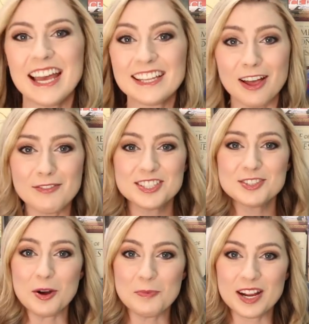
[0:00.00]
I love it
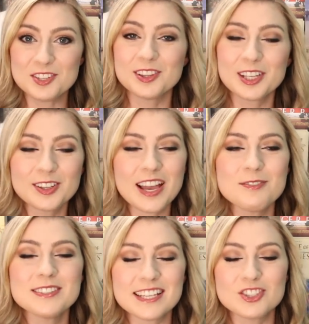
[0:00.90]
so much. Literally, I
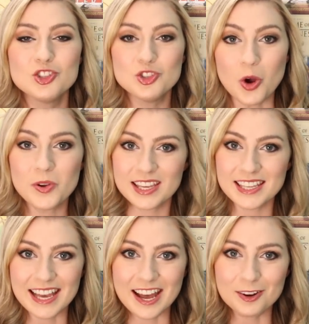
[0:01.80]
was like so
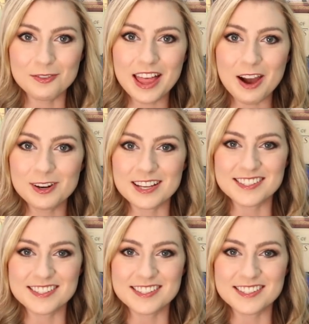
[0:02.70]
geeking out over that when I